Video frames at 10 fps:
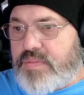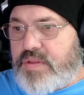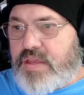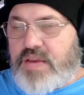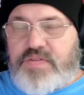
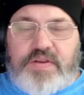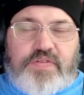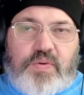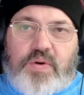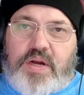Even if
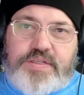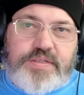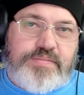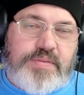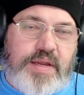you watch,
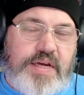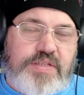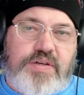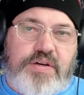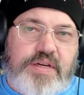I
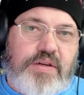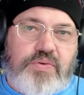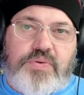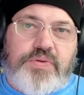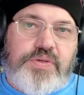started in
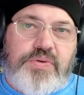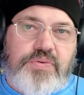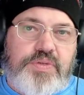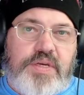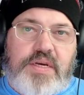local
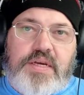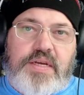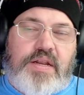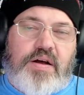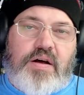news.
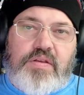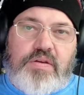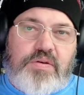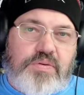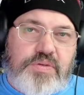All the
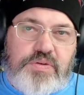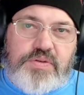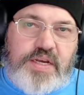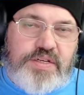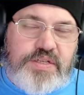local news
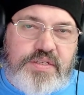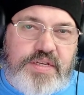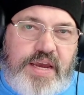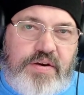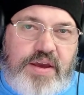stations
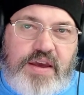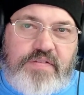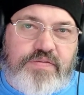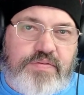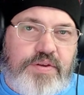now have,
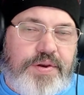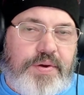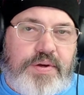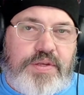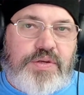
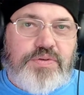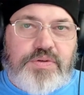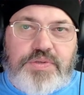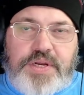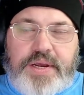a YouTube
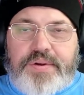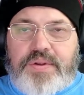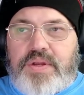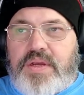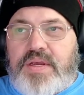
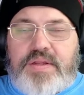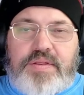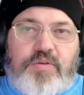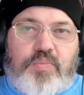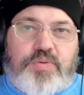channel.
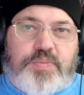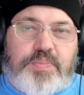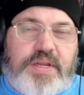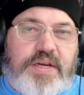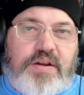They're
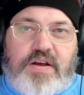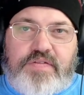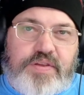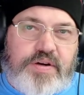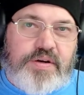splitting off
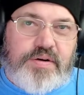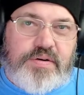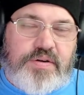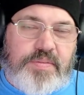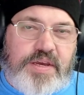they're
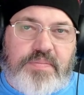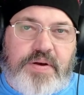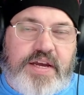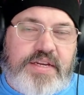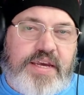making
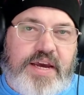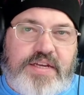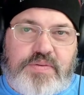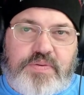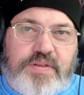
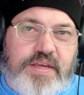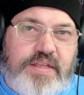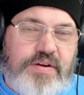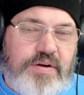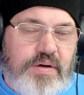podcasts with like
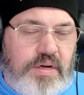their